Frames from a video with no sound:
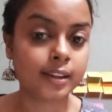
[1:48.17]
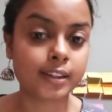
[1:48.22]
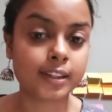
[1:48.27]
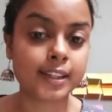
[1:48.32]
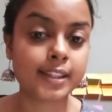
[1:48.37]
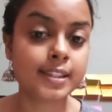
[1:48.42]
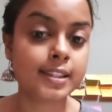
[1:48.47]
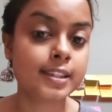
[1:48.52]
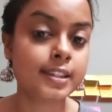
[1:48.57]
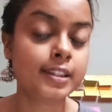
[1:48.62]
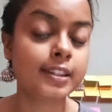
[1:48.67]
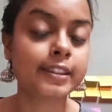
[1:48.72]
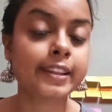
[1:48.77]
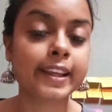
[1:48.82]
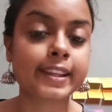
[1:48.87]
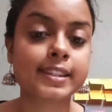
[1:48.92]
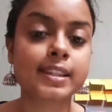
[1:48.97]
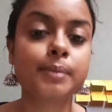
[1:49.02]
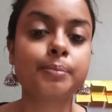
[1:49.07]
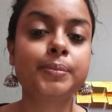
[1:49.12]
Consider the
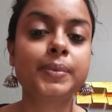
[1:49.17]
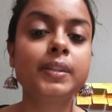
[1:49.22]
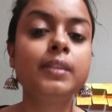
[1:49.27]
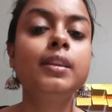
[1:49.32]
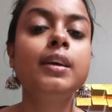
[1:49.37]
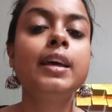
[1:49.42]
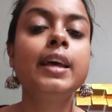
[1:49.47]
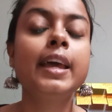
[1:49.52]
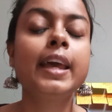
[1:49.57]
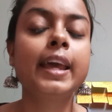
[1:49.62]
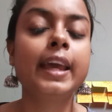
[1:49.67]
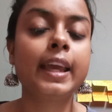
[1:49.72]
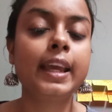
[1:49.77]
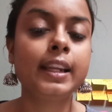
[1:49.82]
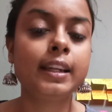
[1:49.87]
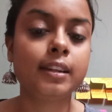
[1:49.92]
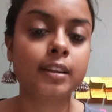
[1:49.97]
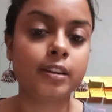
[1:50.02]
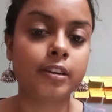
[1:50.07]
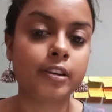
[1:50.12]
example
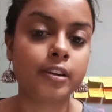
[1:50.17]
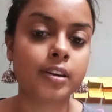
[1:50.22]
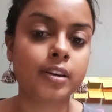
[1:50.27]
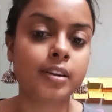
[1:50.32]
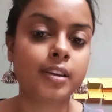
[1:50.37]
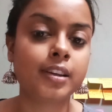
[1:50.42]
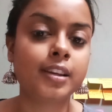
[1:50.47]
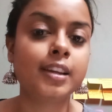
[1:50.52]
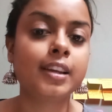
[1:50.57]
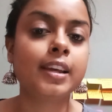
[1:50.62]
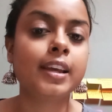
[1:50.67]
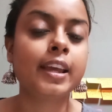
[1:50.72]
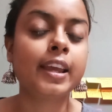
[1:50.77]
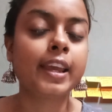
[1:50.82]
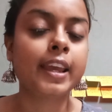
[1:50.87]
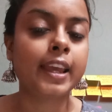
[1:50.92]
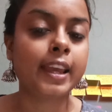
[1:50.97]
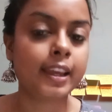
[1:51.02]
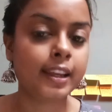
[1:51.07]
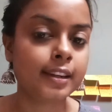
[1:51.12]
Hitler.
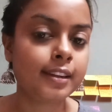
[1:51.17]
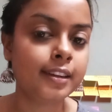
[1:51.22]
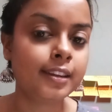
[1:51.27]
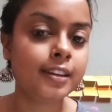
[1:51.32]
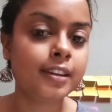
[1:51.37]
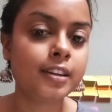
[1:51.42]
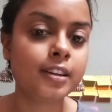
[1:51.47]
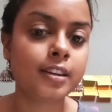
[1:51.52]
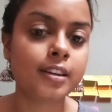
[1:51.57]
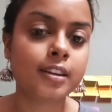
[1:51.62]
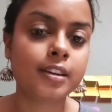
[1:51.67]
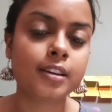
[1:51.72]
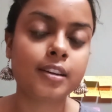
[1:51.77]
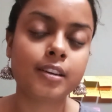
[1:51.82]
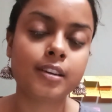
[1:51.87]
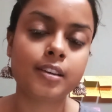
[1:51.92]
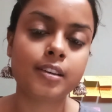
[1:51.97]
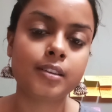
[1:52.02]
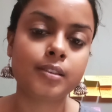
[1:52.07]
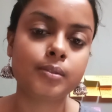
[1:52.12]
Hitler
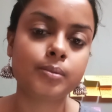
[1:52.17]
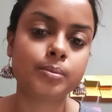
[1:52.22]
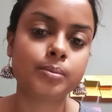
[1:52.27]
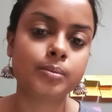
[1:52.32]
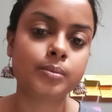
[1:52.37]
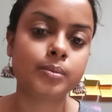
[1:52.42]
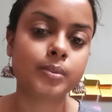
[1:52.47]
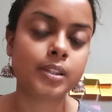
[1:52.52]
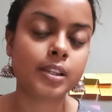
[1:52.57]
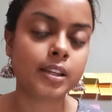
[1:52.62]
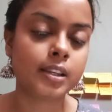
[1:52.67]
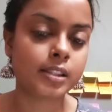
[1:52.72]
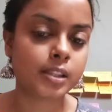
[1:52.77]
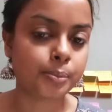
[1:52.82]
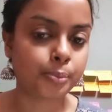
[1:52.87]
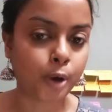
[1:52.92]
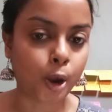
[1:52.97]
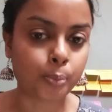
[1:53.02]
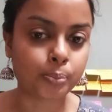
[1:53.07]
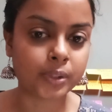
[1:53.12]
is a
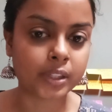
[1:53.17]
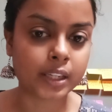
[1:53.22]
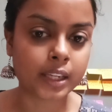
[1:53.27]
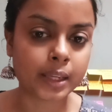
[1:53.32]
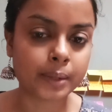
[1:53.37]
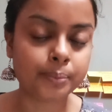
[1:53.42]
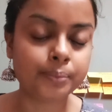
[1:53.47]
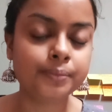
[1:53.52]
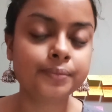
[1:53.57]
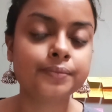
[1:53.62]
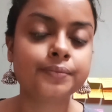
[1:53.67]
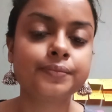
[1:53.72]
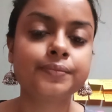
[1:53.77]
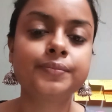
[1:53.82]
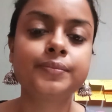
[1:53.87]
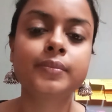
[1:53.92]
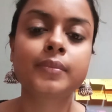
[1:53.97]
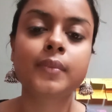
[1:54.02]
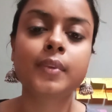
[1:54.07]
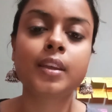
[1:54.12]
proper name,
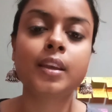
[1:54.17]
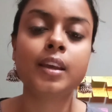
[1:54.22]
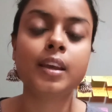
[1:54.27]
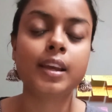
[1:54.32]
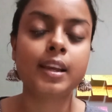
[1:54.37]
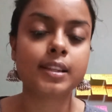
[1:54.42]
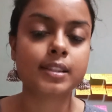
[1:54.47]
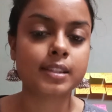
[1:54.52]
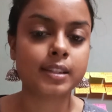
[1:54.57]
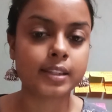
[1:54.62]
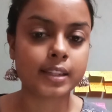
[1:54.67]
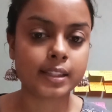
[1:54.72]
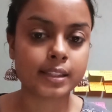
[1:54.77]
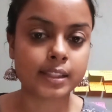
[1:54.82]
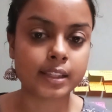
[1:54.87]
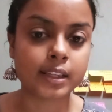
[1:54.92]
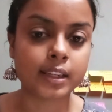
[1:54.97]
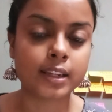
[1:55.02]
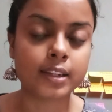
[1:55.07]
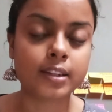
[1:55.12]
it's a
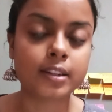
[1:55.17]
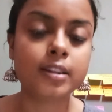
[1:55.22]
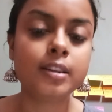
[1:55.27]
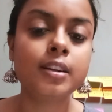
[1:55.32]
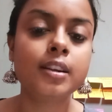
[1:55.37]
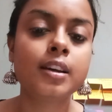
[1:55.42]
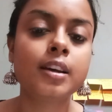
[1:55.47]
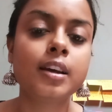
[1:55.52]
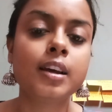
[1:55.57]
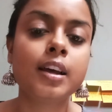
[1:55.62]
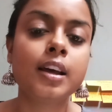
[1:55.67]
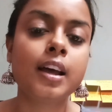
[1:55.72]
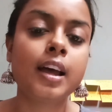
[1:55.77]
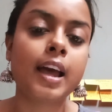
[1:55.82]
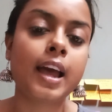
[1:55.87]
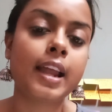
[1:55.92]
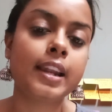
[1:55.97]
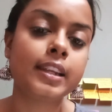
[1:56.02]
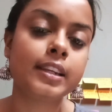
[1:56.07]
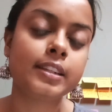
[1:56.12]
designator,
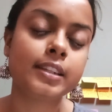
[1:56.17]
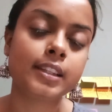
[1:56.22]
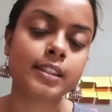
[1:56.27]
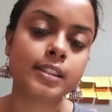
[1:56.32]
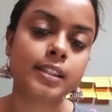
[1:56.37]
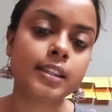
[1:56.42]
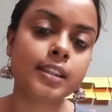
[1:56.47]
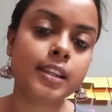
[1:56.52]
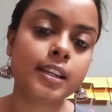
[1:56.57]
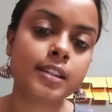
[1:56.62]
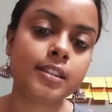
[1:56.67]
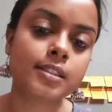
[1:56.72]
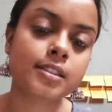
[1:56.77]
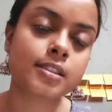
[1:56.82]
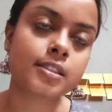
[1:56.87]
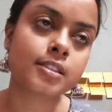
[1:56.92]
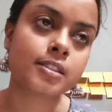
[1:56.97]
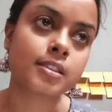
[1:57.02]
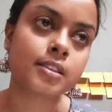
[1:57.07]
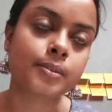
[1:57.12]
and it
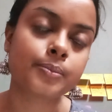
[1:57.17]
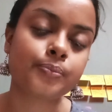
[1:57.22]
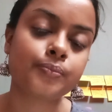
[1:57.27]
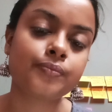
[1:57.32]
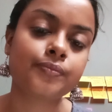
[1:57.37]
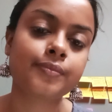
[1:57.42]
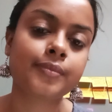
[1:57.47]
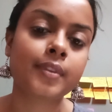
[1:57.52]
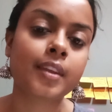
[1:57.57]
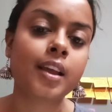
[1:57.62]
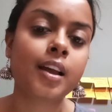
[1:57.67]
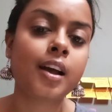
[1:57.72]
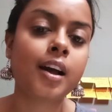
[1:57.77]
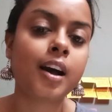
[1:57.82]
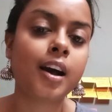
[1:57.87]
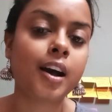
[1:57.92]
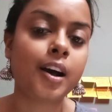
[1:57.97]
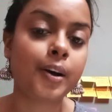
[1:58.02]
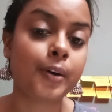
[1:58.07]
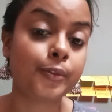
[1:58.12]
designates
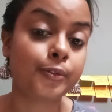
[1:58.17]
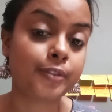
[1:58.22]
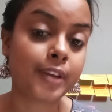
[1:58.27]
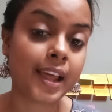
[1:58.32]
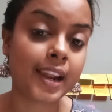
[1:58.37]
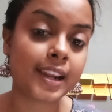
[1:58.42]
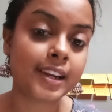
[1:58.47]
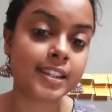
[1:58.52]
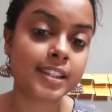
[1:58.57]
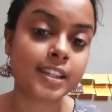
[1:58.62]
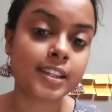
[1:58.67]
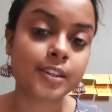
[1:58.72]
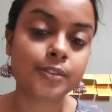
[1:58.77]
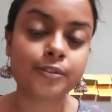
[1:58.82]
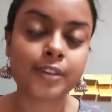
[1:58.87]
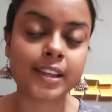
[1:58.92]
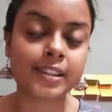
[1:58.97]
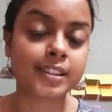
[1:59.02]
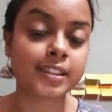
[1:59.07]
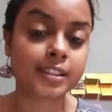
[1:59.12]
a fanatic
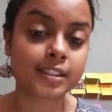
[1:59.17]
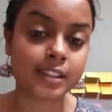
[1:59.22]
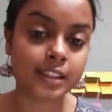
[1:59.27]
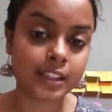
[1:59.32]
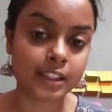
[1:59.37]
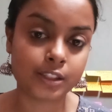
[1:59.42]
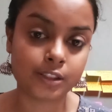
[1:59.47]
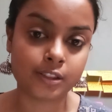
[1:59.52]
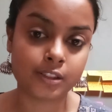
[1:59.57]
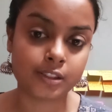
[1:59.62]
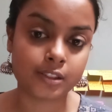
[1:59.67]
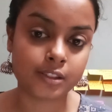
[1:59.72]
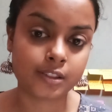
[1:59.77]
fascist leader.